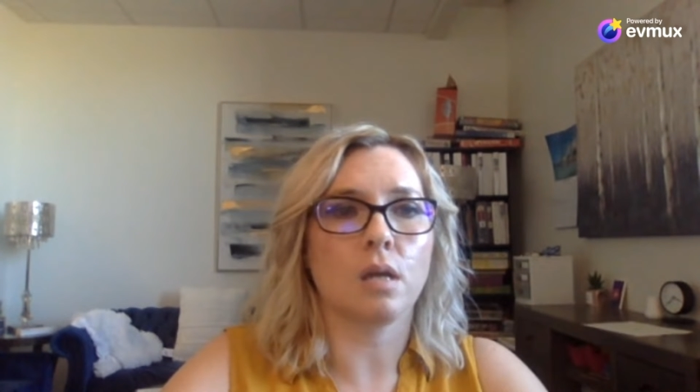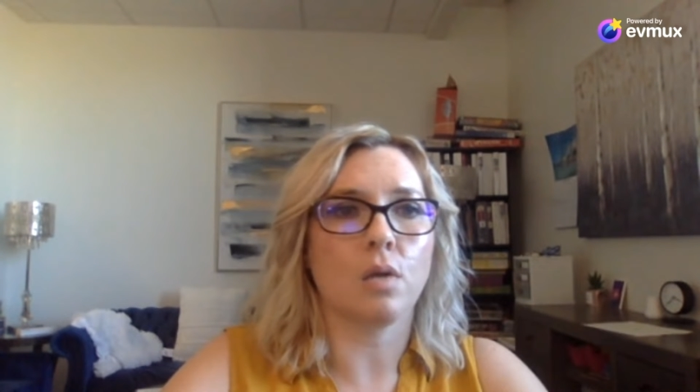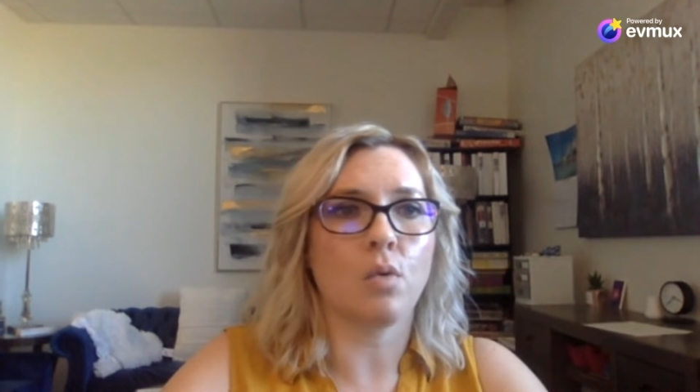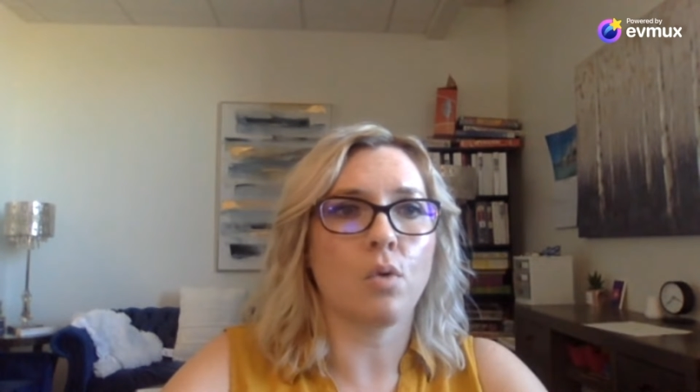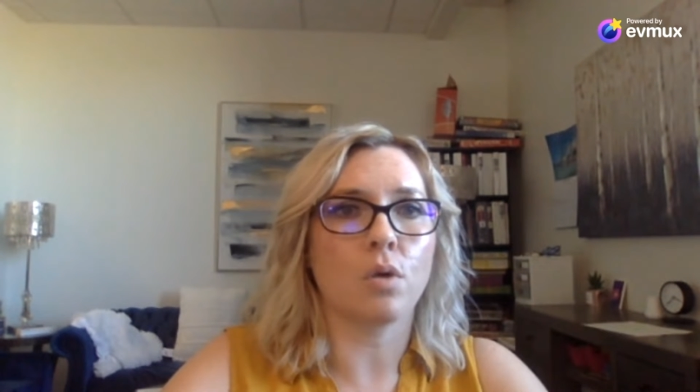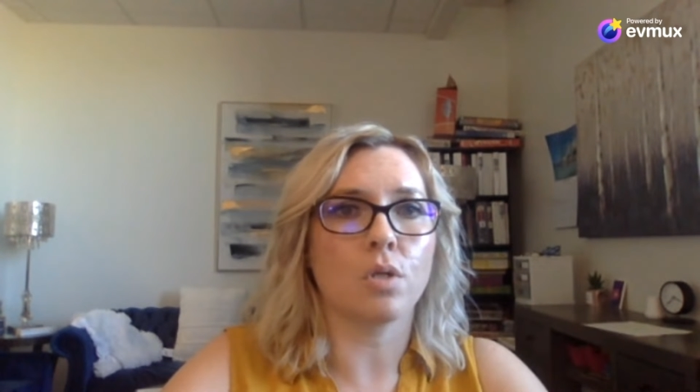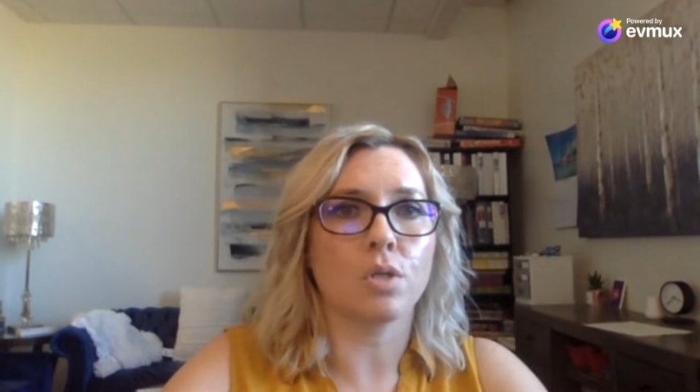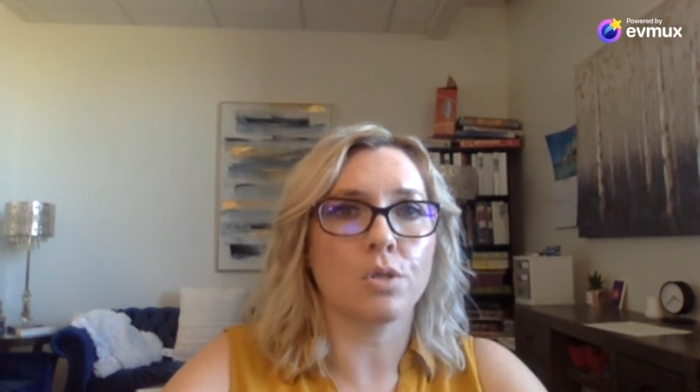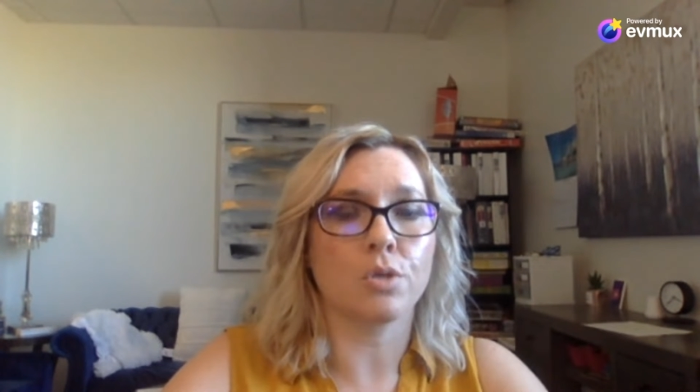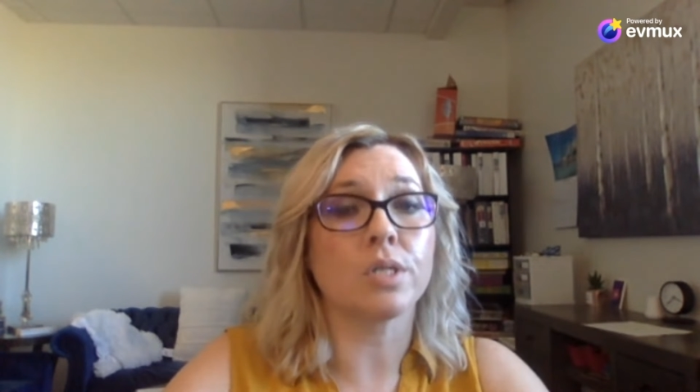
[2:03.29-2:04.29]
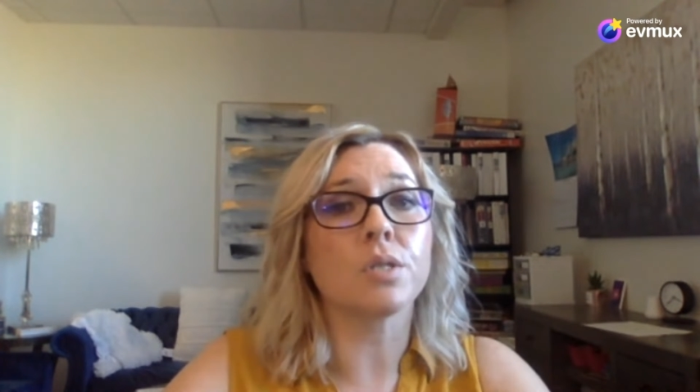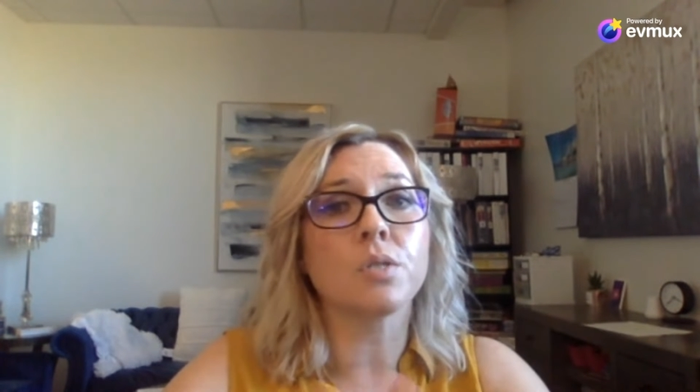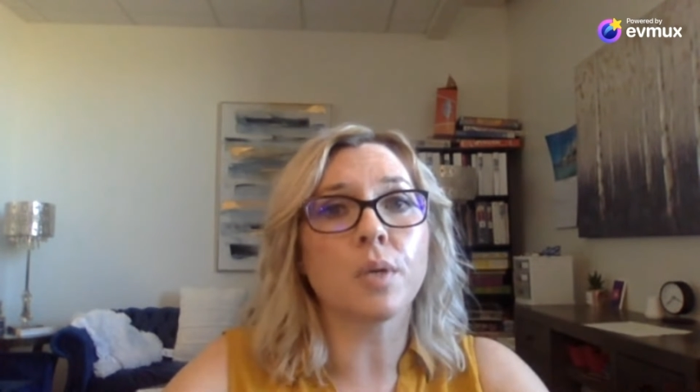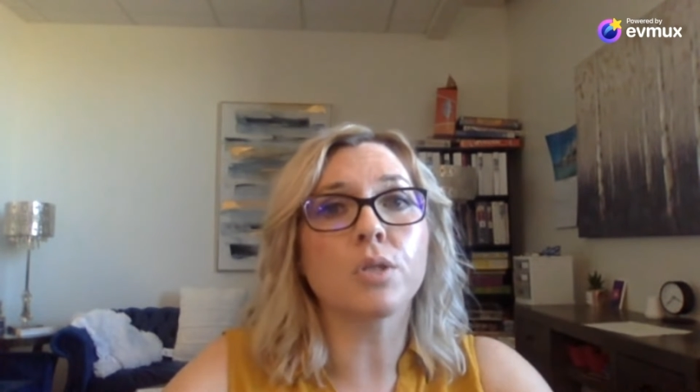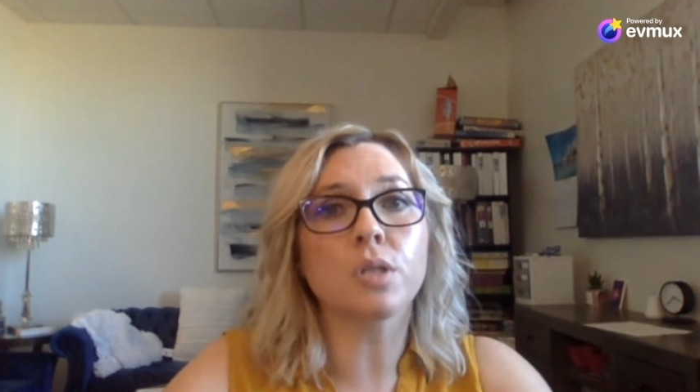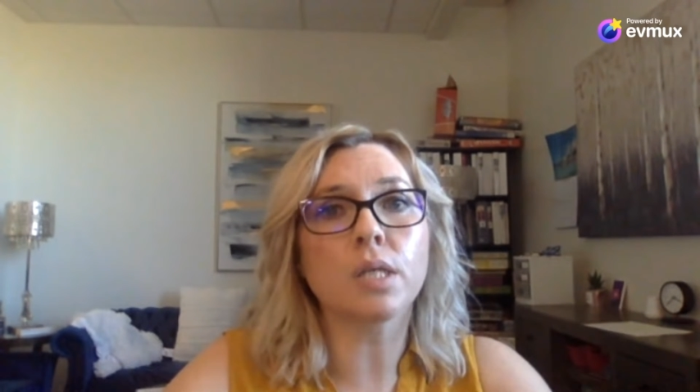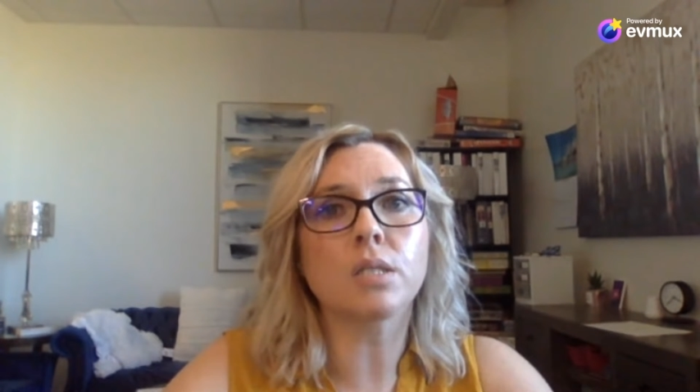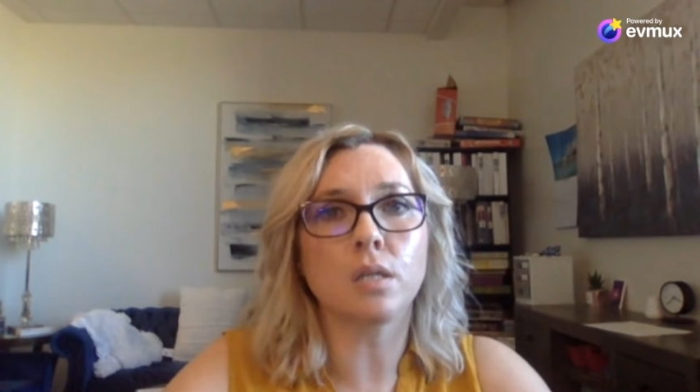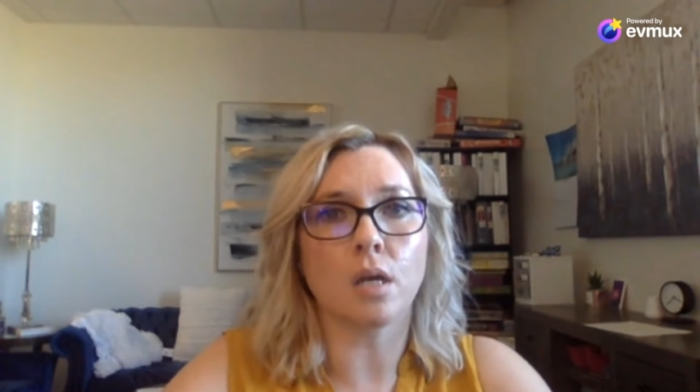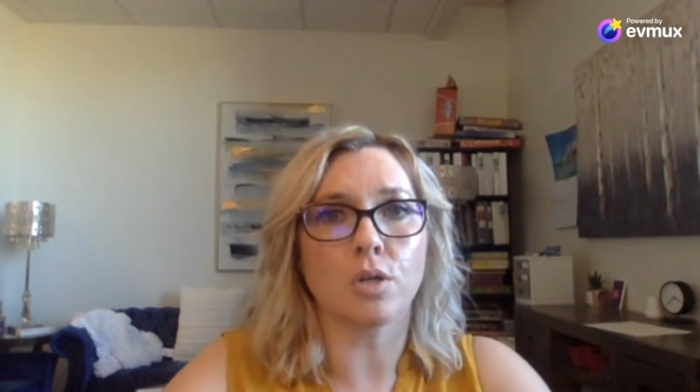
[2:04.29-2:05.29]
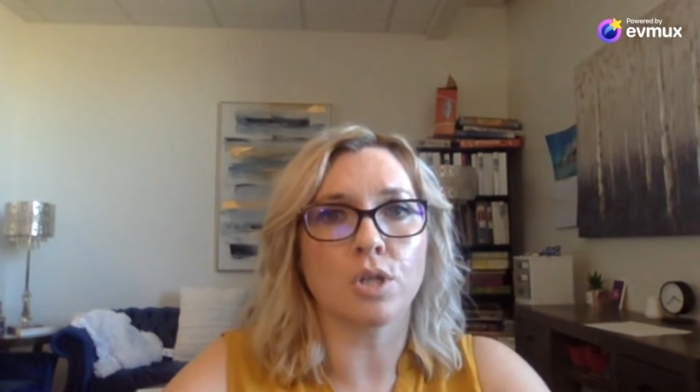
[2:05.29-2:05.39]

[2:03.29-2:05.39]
or surgeries, especially as a young